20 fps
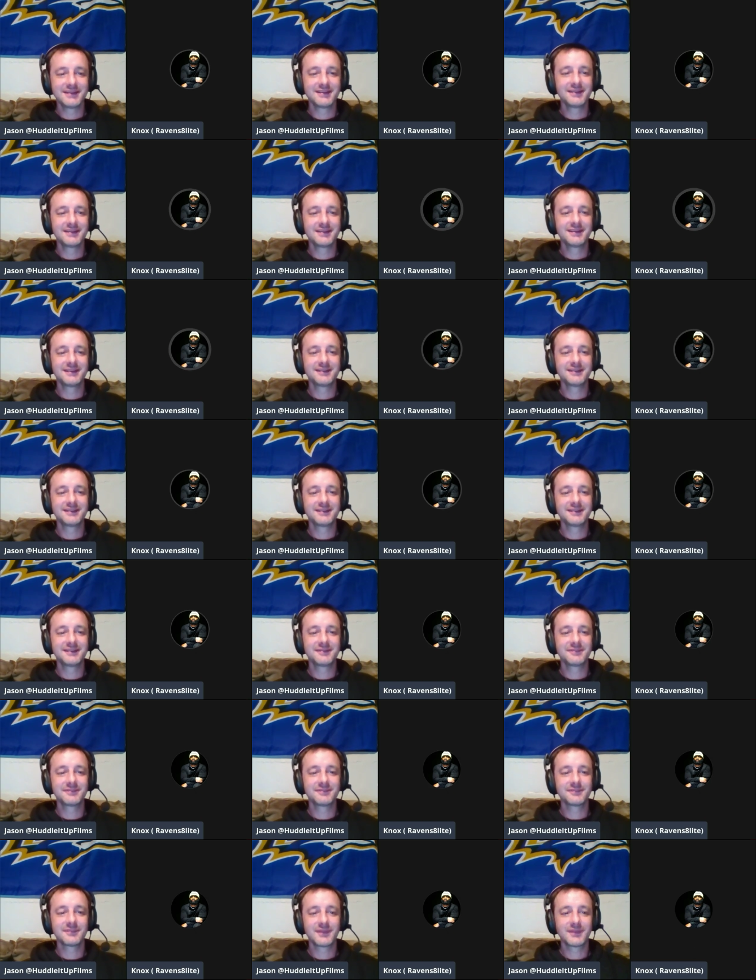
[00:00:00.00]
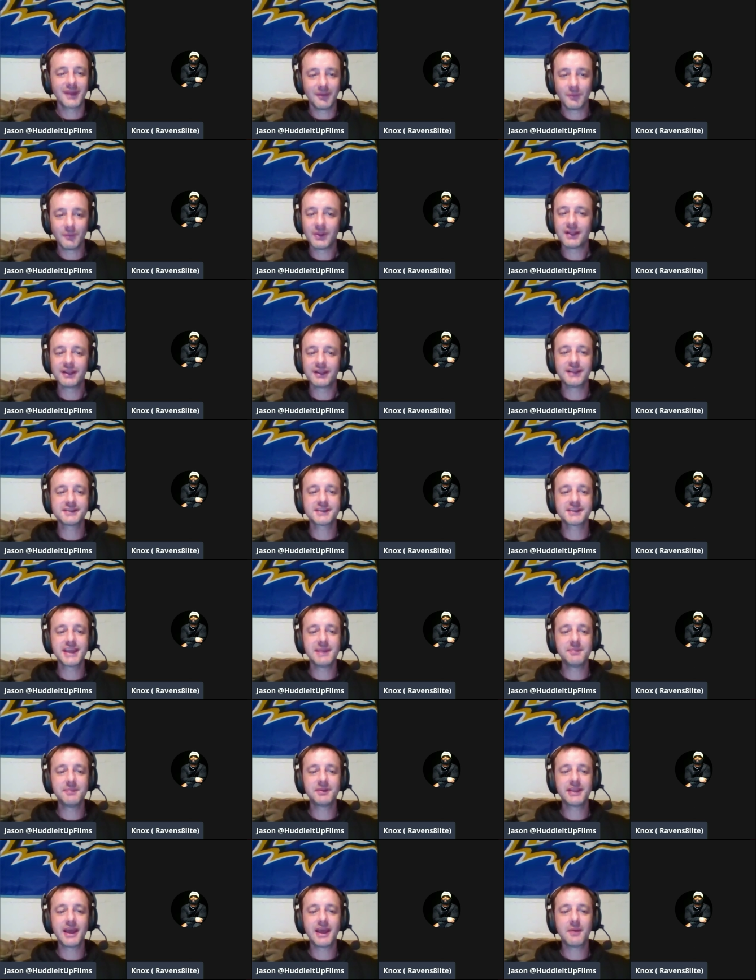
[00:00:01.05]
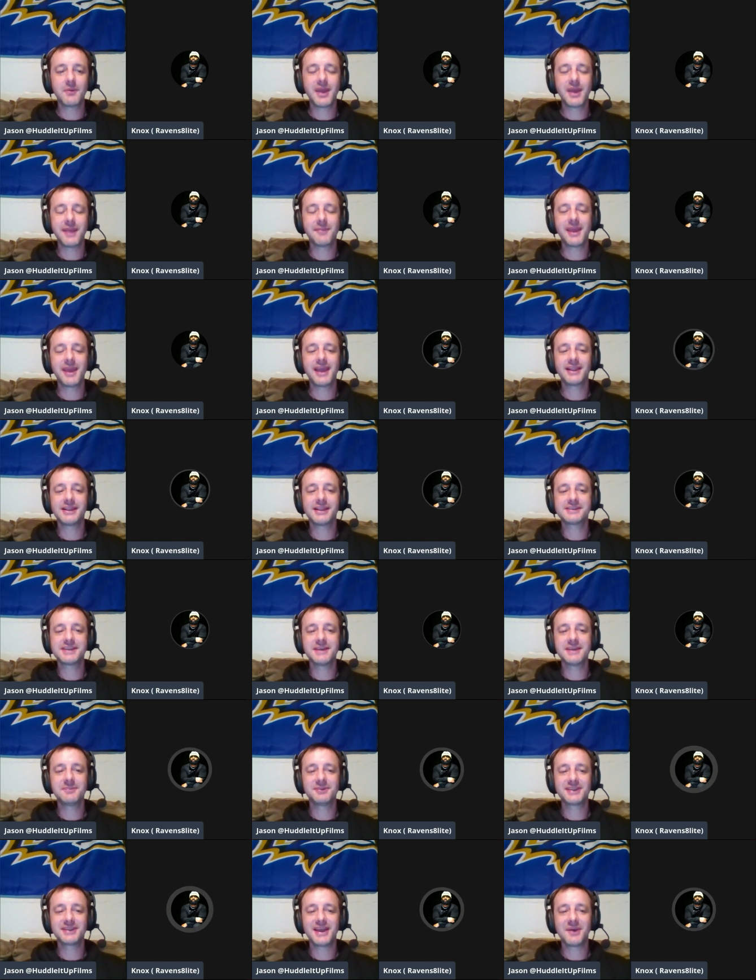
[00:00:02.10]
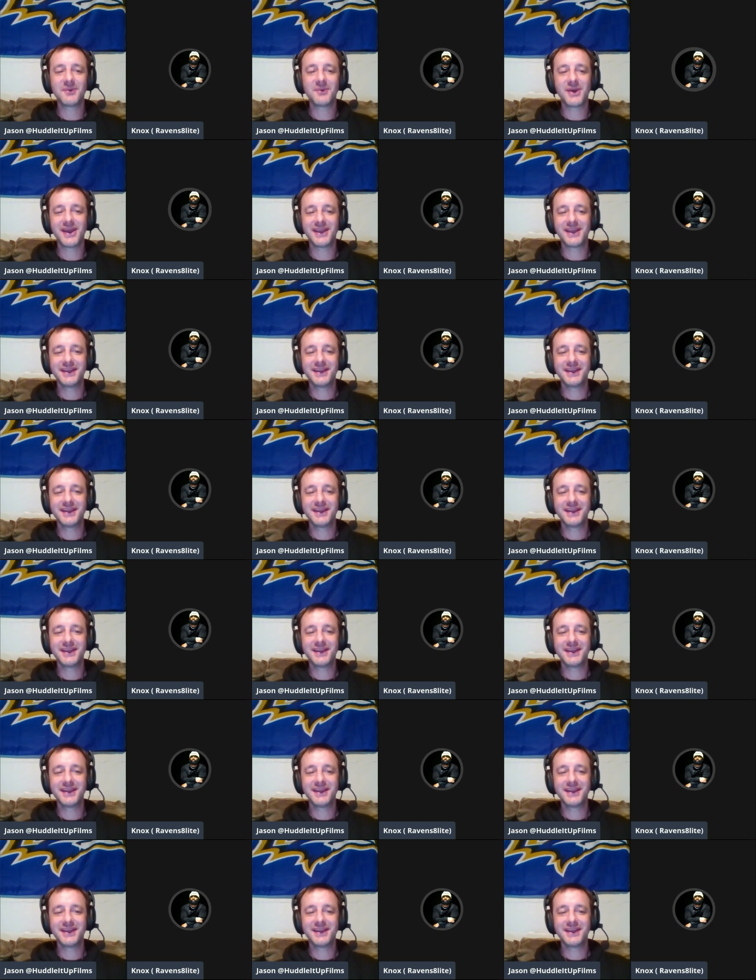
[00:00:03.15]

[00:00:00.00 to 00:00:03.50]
thing now. Well, let's keep it that way, man. Let's keep it that way.